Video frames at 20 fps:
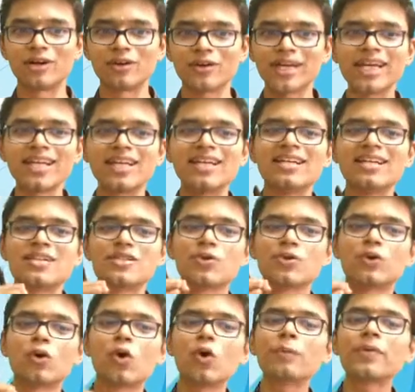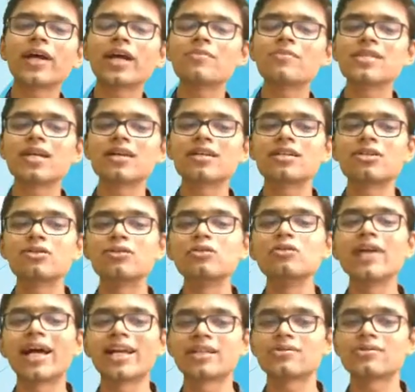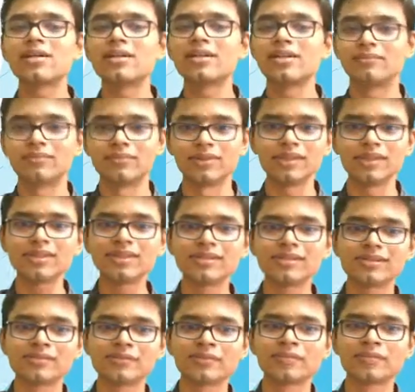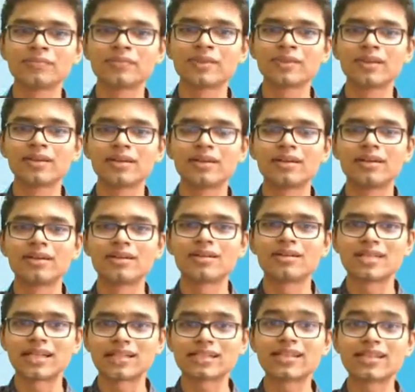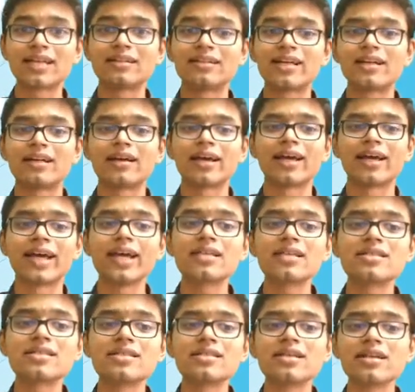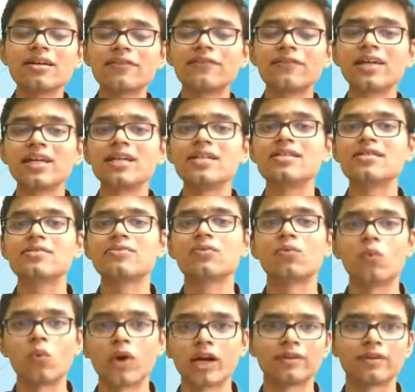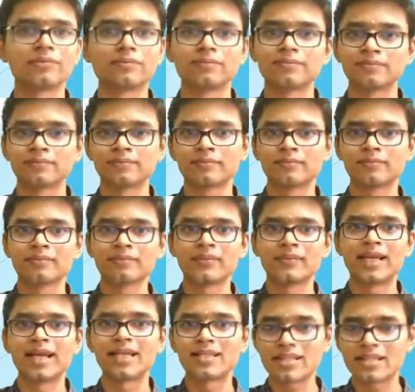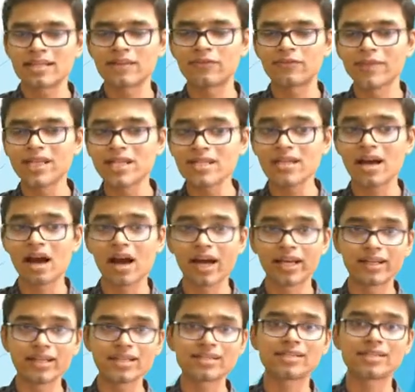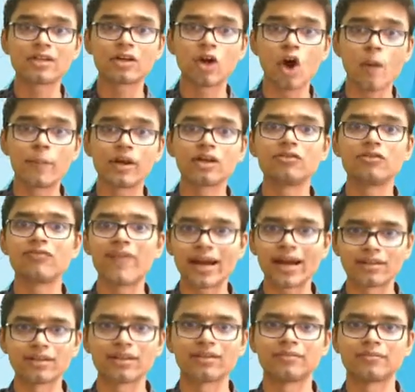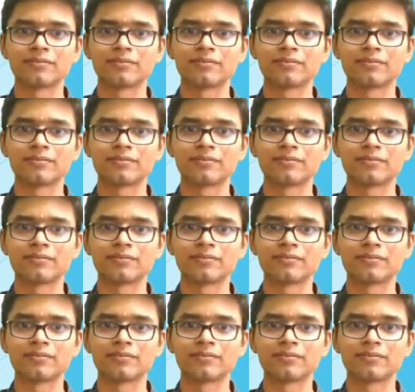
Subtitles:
Okay, so coprimes are two natural numbers such that their HCF is 1. HCF means highest common factor.